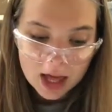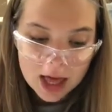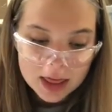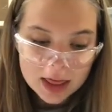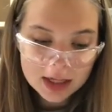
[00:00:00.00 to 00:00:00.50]

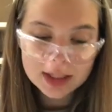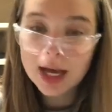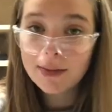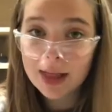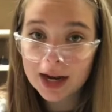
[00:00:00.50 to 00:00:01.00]
the
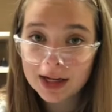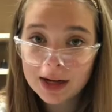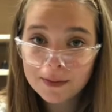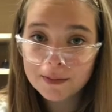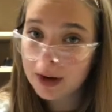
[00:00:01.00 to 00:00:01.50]
same
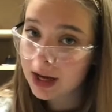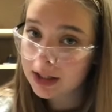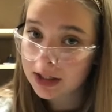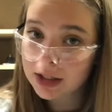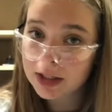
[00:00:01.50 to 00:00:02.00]
letter
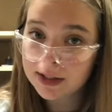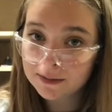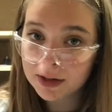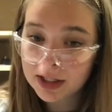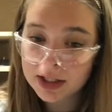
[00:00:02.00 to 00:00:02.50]
but
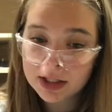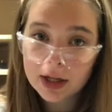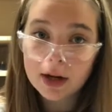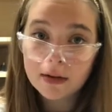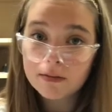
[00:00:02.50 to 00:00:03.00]
different
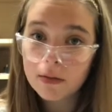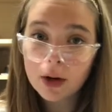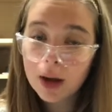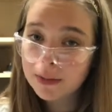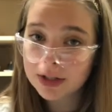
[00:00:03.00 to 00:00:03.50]

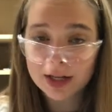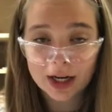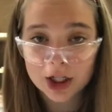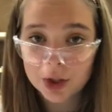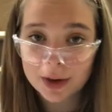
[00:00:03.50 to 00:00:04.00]
numbers
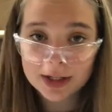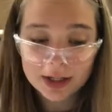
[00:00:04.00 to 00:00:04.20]
next to it.